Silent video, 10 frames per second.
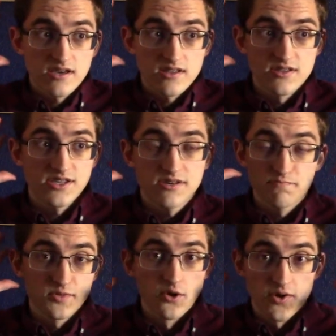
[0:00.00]
the
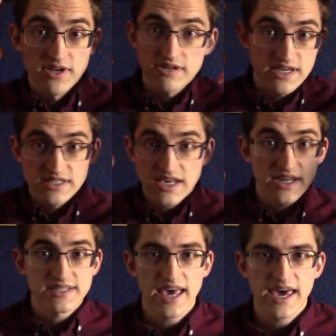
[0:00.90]
Dorian inside
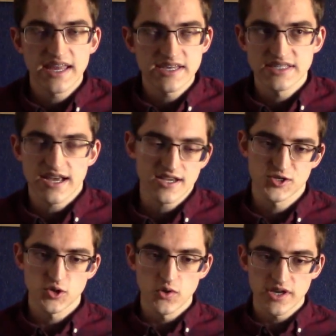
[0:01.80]
his head is not
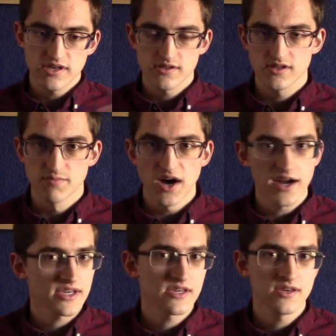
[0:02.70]
controlling the
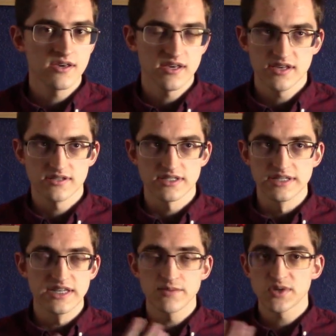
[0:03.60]
body, his
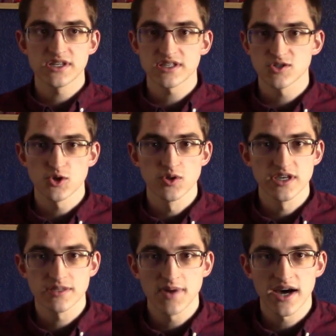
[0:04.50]
demon is controlling
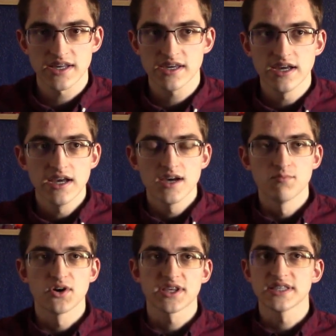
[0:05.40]
his body,
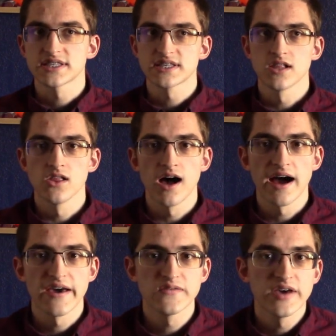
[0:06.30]
but he's still
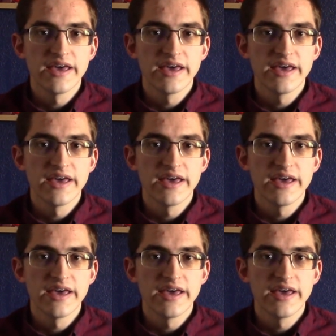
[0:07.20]
alive,